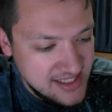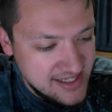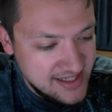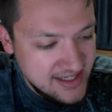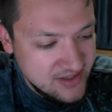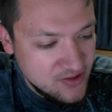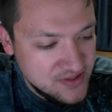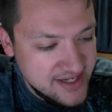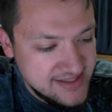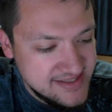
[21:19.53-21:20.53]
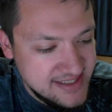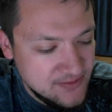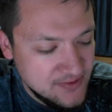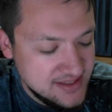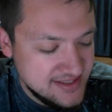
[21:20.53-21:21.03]
And
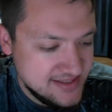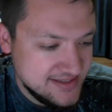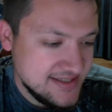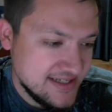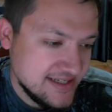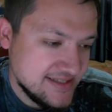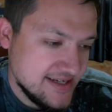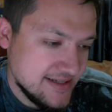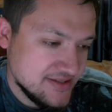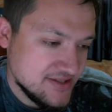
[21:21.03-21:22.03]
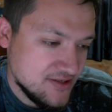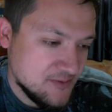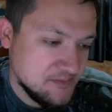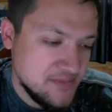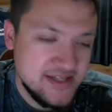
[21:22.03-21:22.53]
OKC would take a 10.
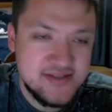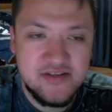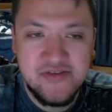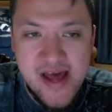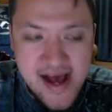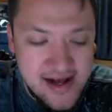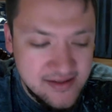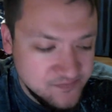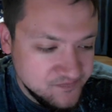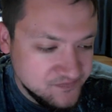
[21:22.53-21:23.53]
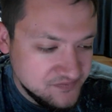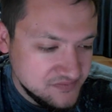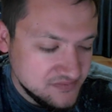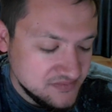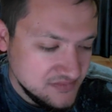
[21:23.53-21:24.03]
So based on that,
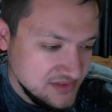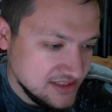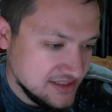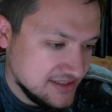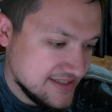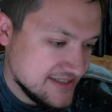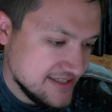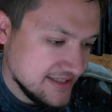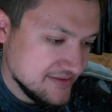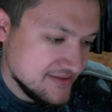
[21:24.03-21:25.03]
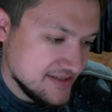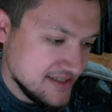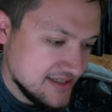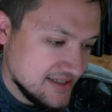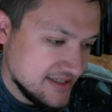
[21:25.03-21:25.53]
let's see.
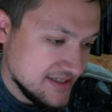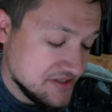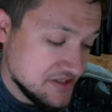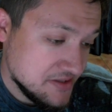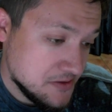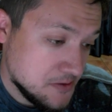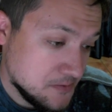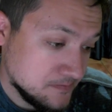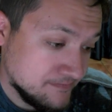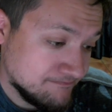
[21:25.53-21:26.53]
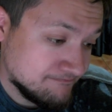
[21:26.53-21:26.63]
So